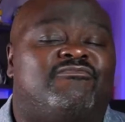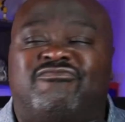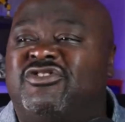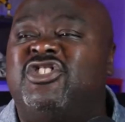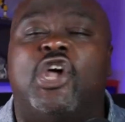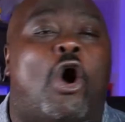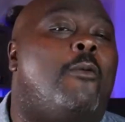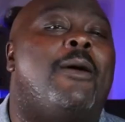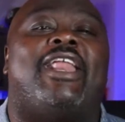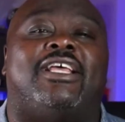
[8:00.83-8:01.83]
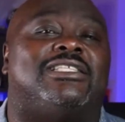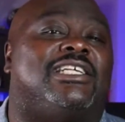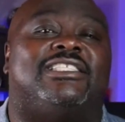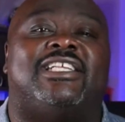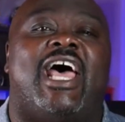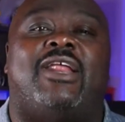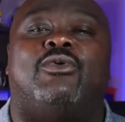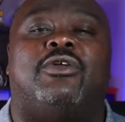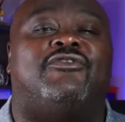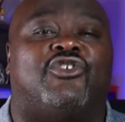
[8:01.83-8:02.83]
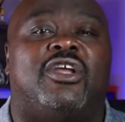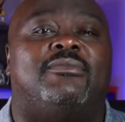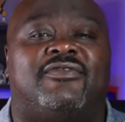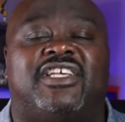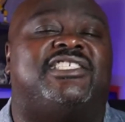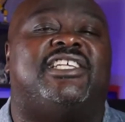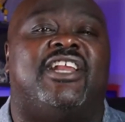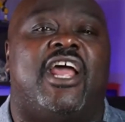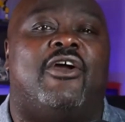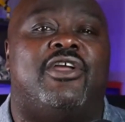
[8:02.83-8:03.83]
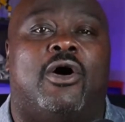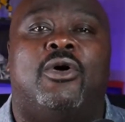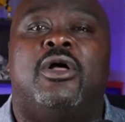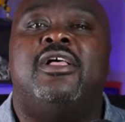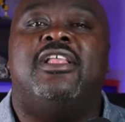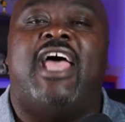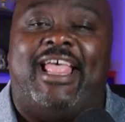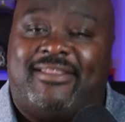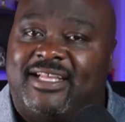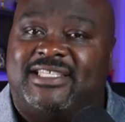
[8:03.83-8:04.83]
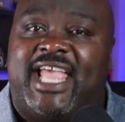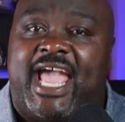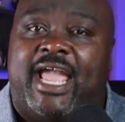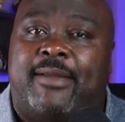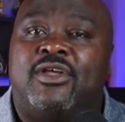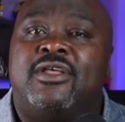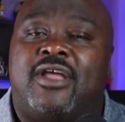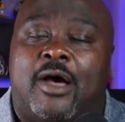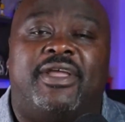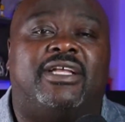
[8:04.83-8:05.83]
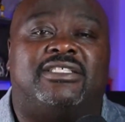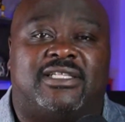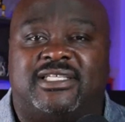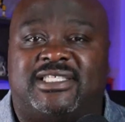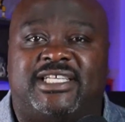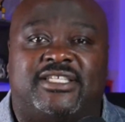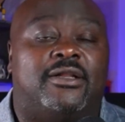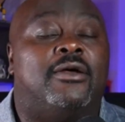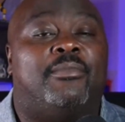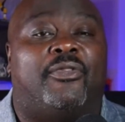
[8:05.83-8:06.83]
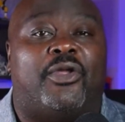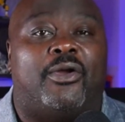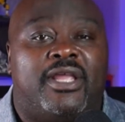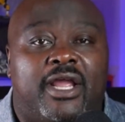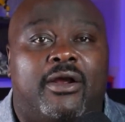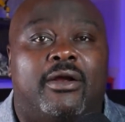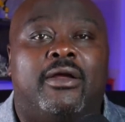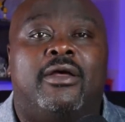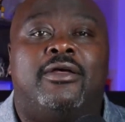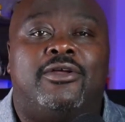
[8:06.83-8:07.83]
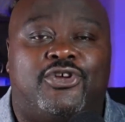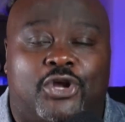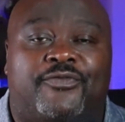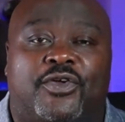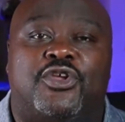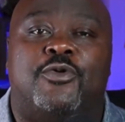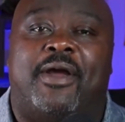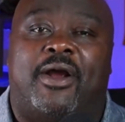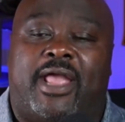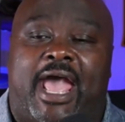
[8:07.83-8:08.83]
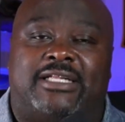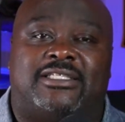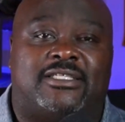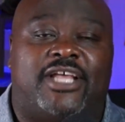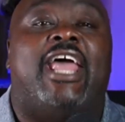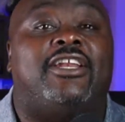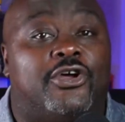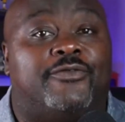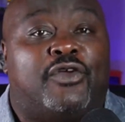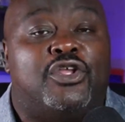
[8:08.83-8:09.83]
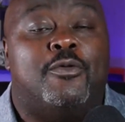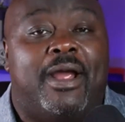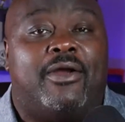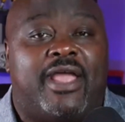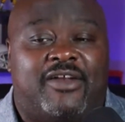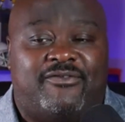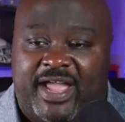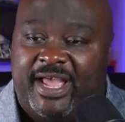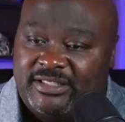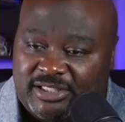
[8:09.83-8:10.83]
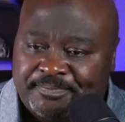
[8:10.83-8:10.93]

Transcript: Nobody in Cincinnati would have dreamed of this scenario at this game coming into the season. But they're here. Good for you, Bearcats, and good for you, Bearcat fans.